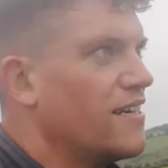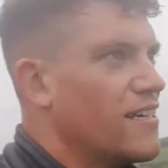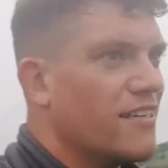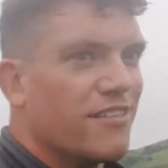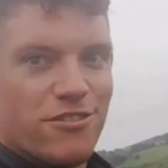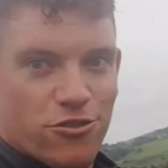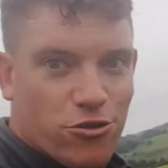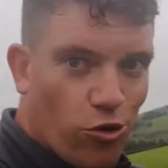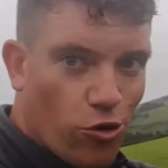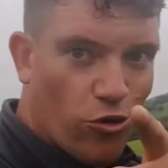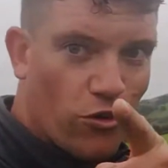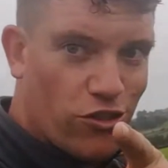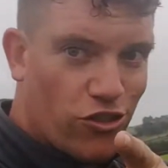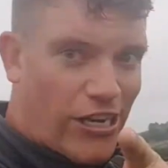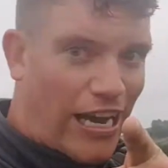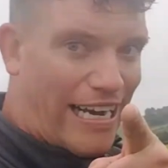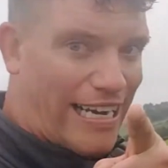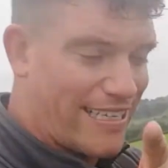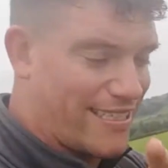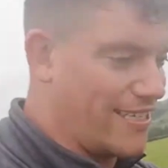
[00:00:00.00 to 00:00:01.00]
So don't
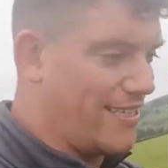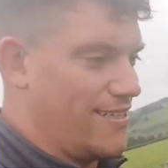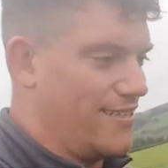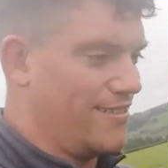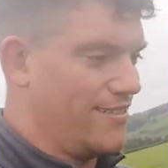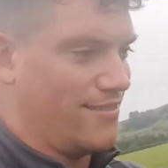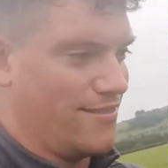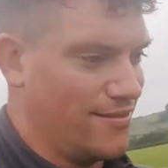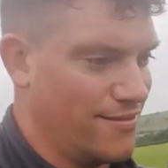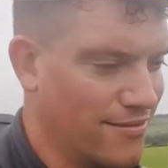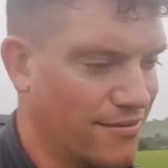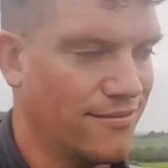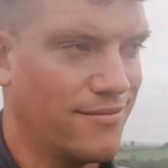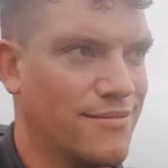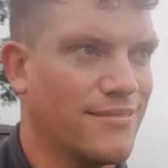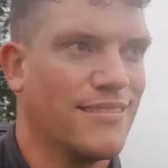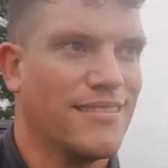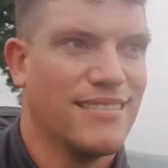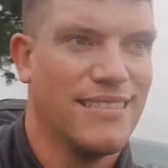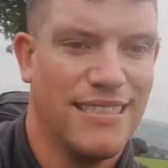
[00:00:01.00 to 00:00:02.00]
check it.
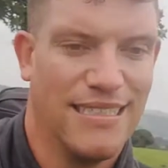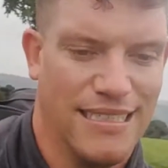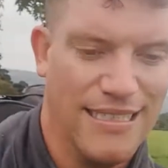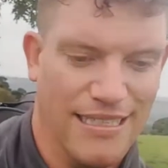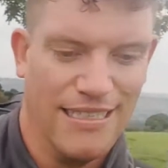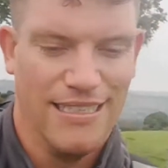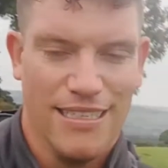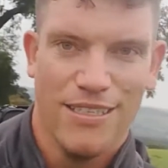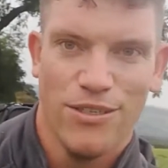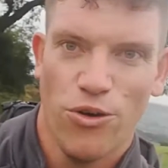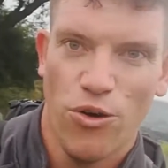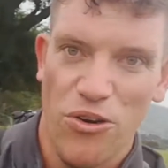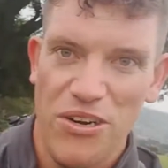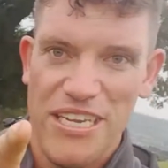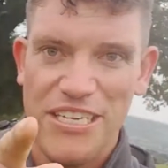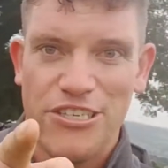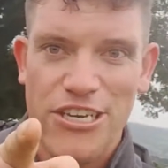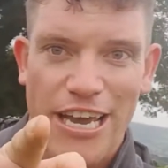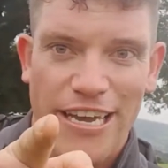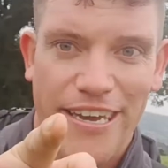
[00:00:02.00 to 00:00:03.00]

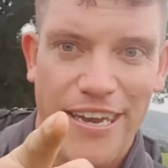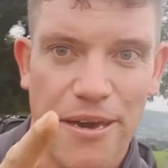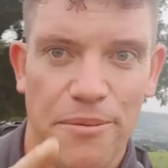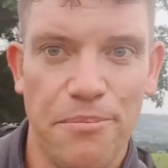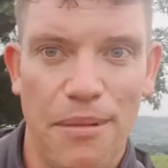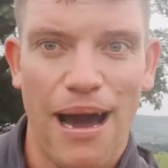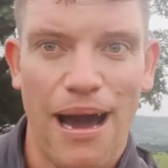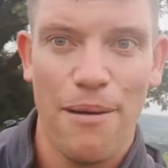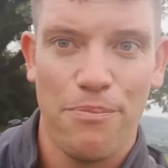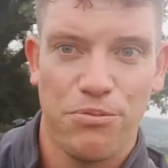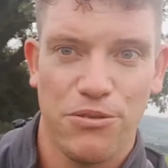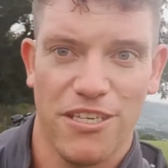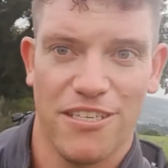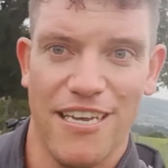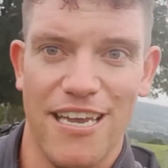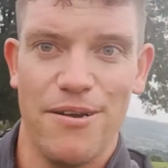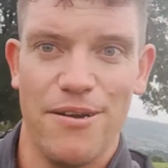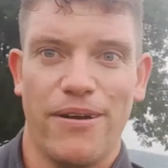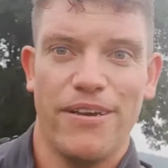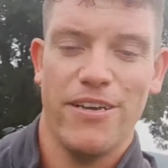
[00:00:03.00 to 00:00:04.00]
Only check your map to
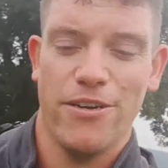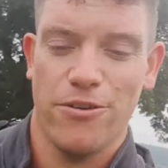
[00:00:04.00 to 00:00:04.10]
see where you're